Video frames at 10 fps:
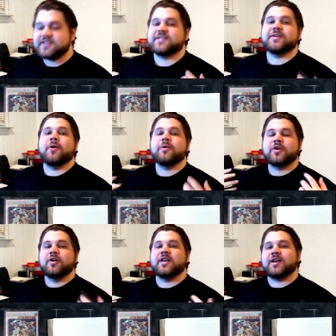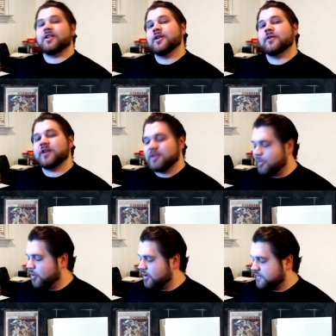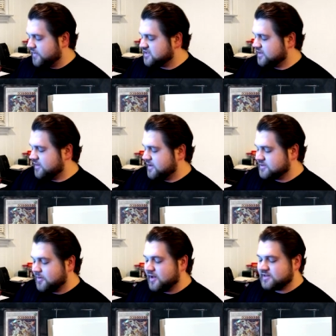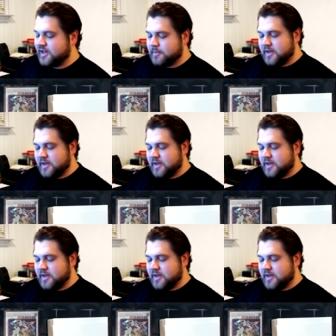and it's so good at clearing the board efficiently as well,